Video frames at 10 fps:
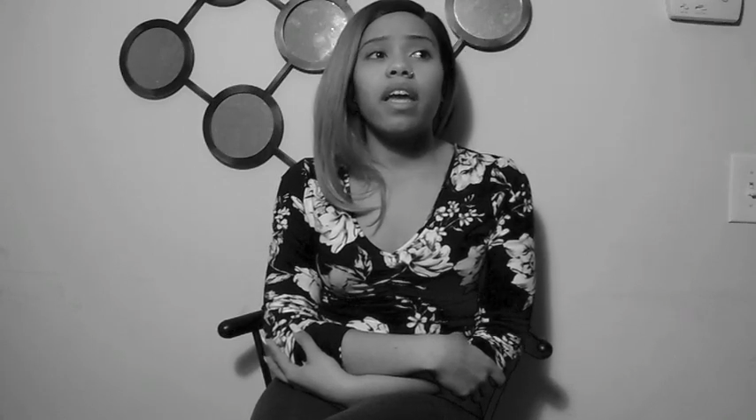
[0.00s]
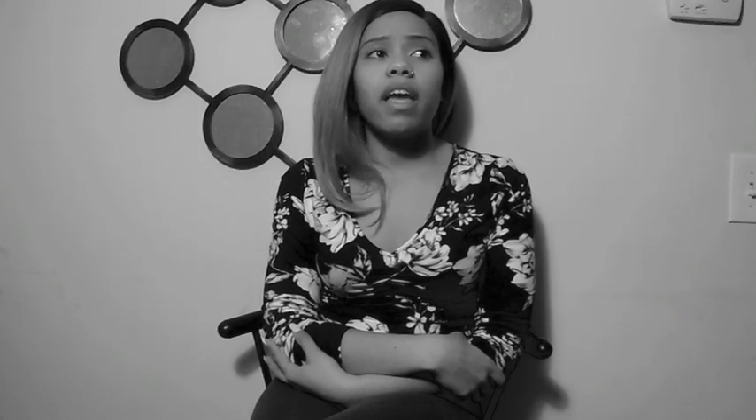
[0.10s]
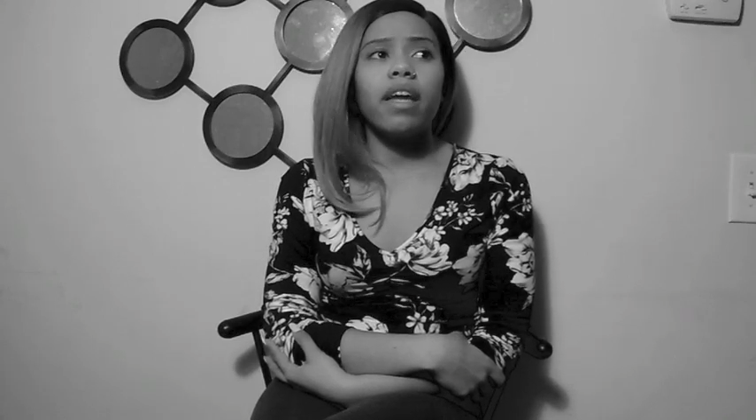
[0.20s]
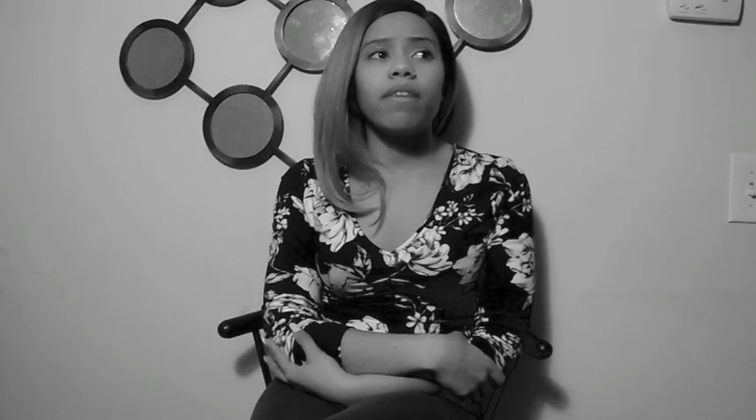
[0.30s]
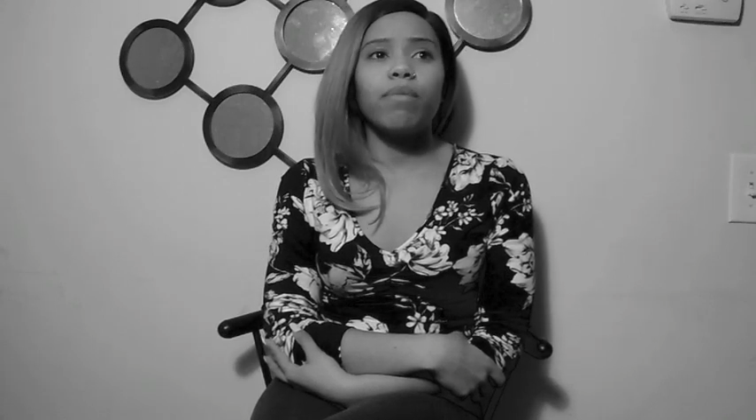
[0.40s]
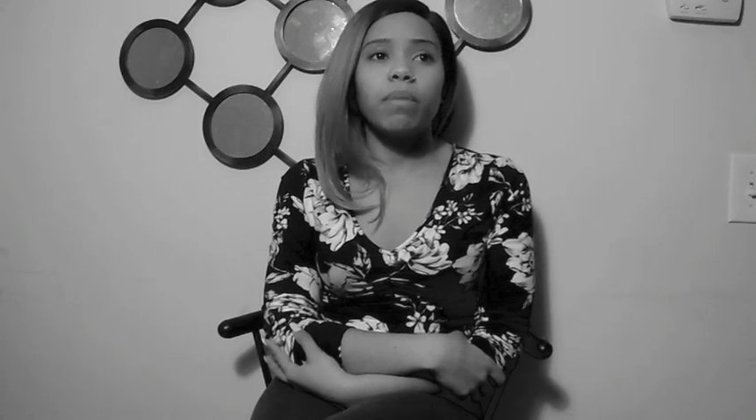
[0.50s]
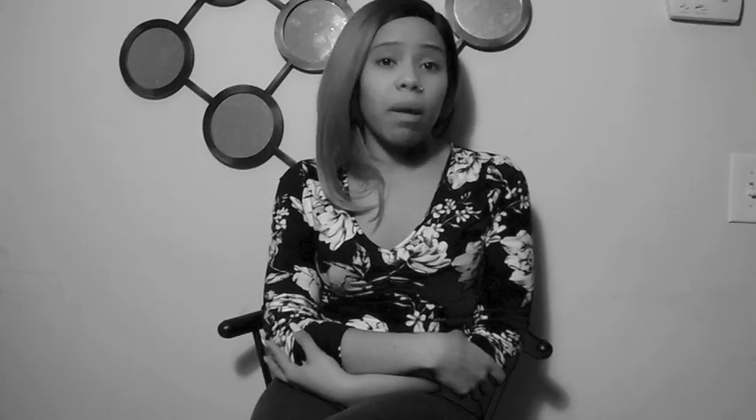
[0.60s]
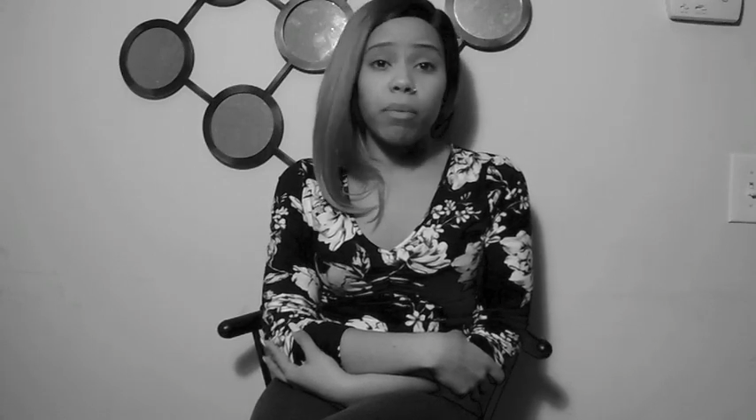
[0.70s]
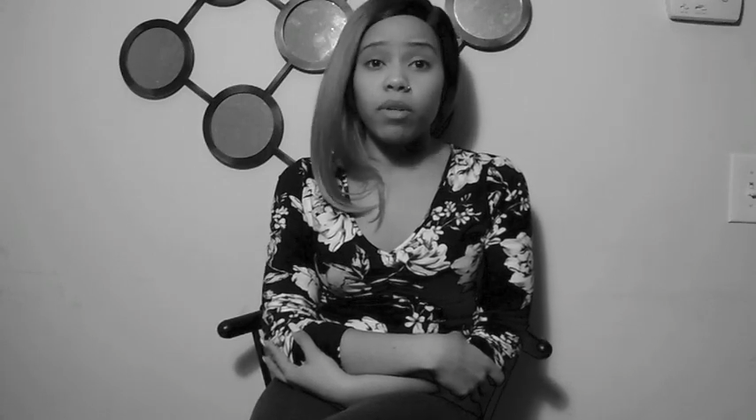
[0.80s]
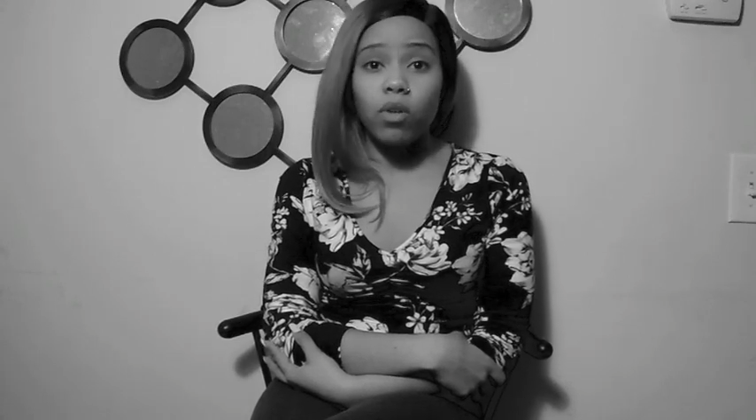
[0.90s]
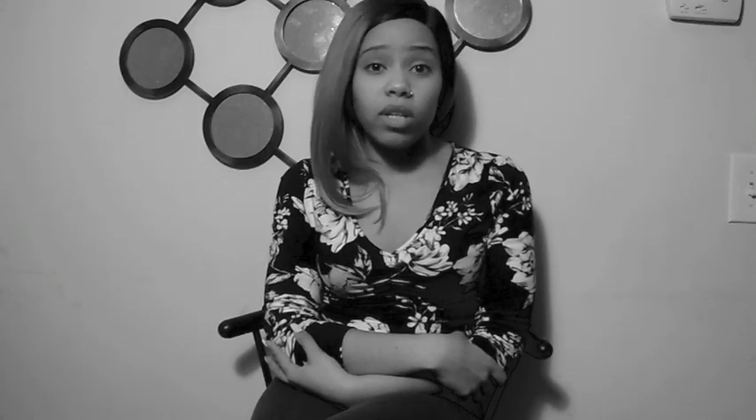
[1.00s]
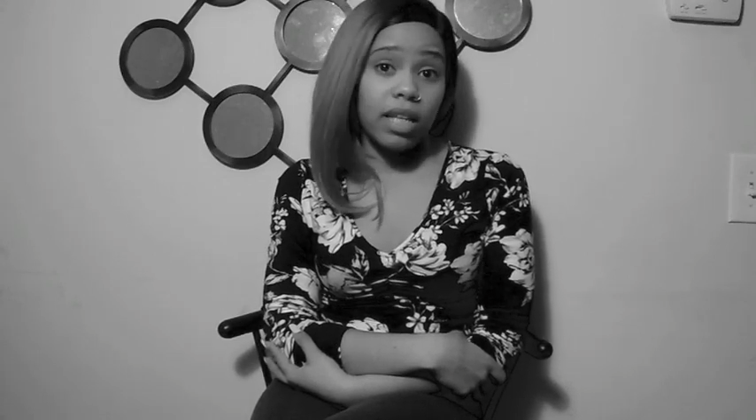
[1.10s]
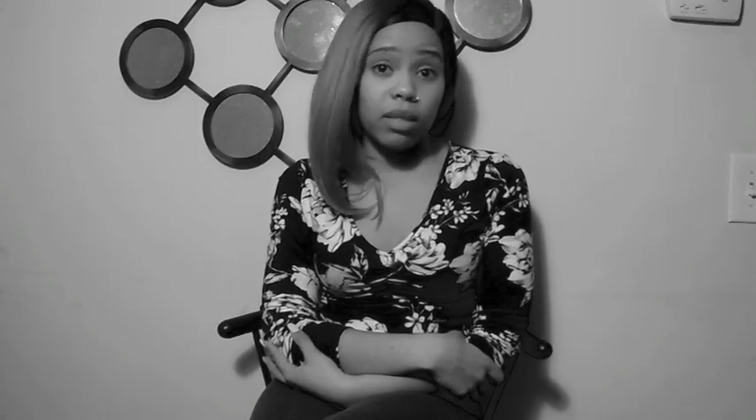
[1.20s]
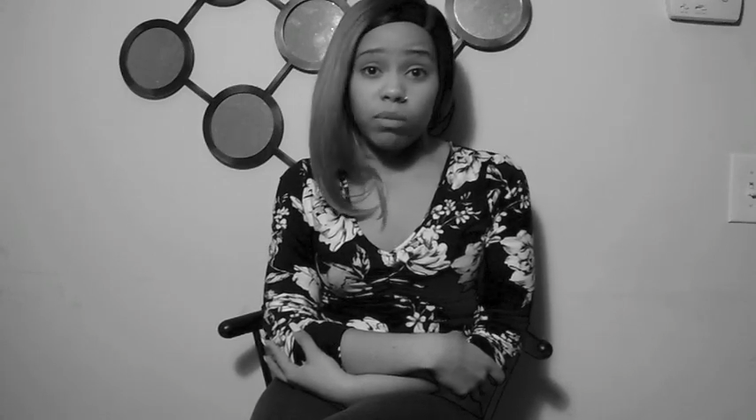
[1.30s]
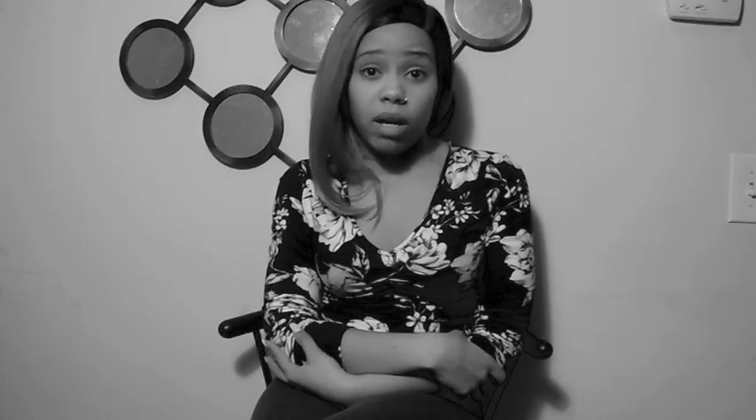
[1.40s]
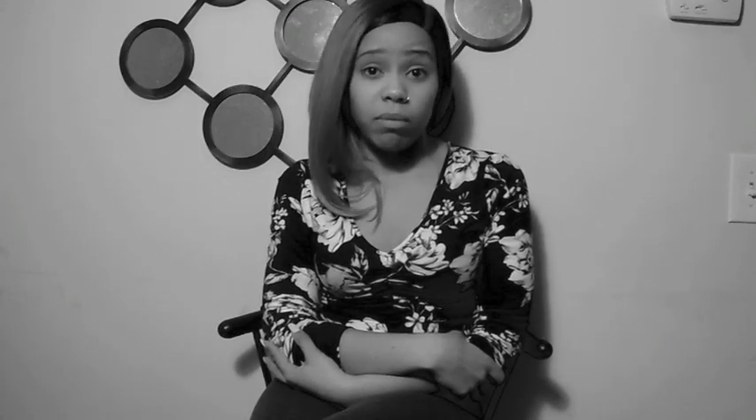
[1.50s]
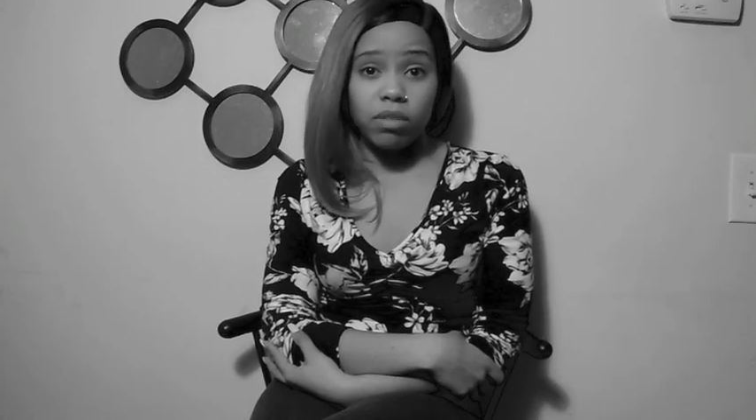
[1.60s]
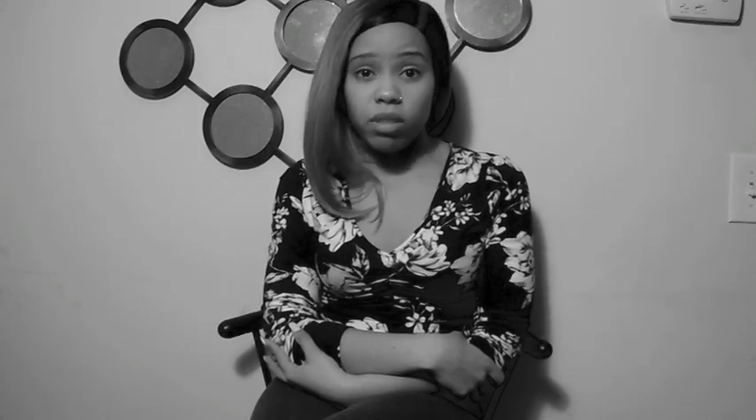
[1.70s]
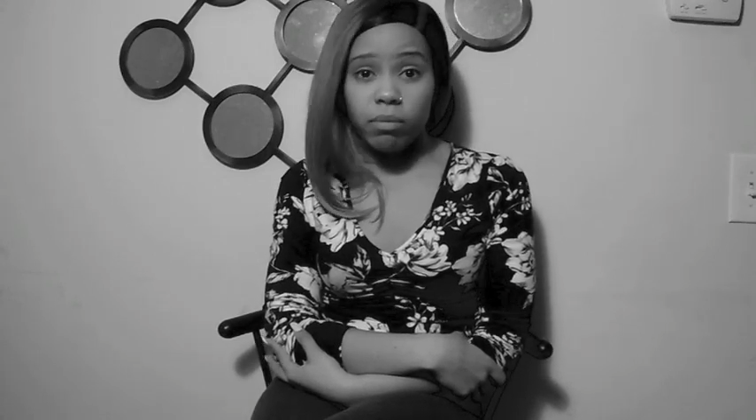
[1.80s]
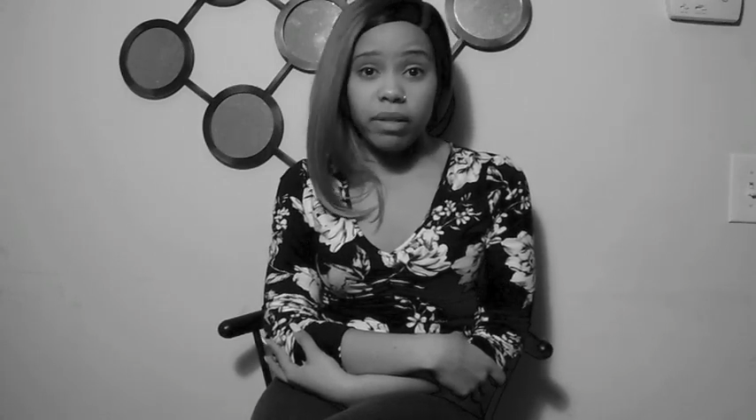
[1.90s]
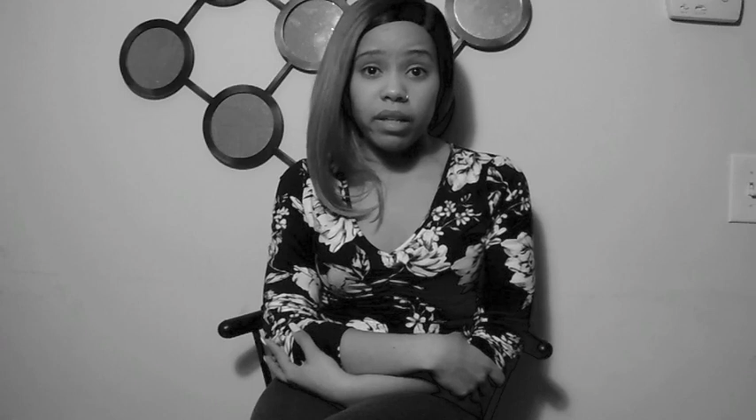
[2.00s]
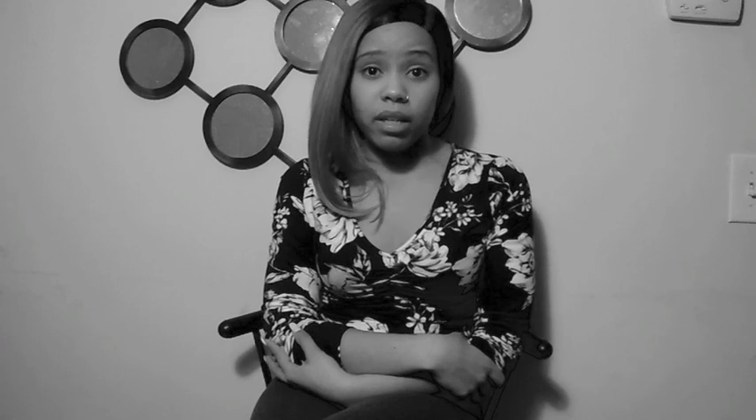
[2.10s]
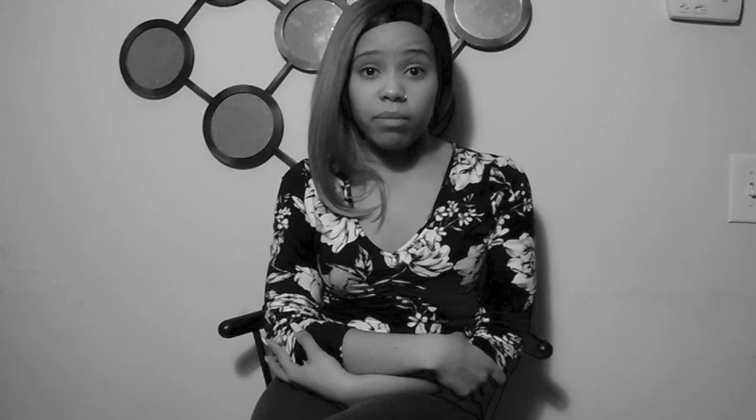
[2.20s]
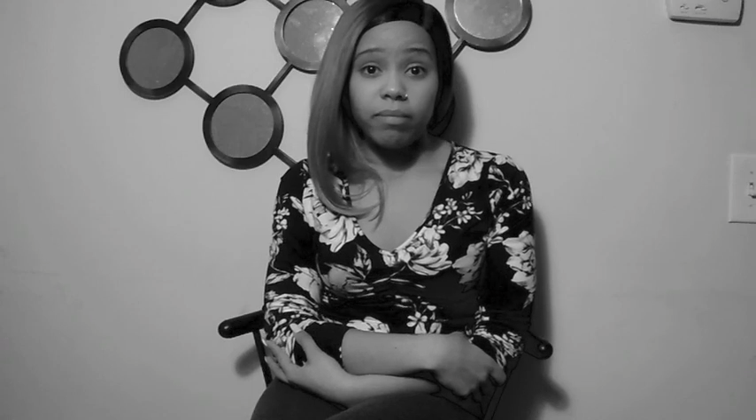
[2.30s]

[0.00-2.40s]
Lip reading: And from that point on, that's what I was doing.